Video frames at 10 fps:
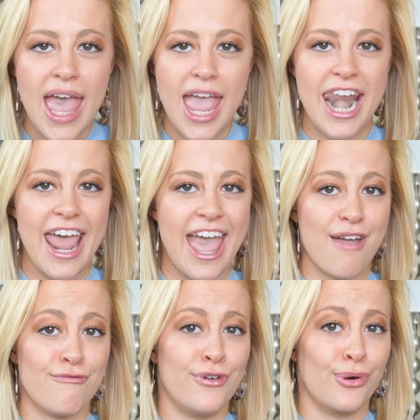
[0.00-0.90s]
in
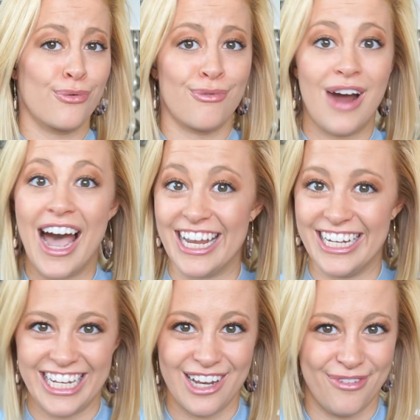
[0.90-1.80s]
a
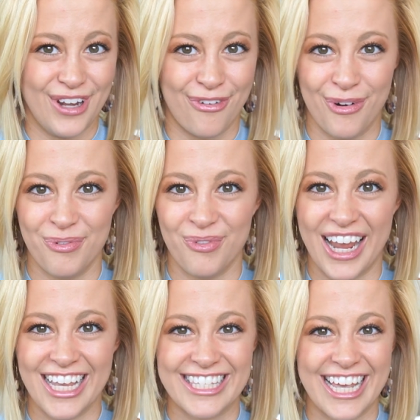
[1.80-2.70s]
variety of different
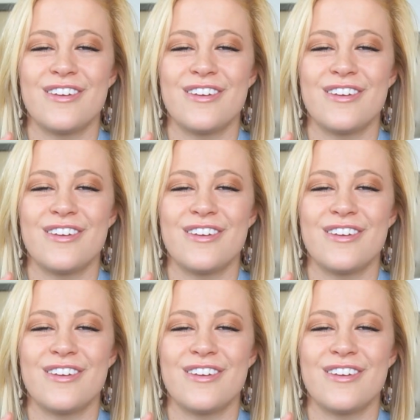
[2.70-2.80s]
ways.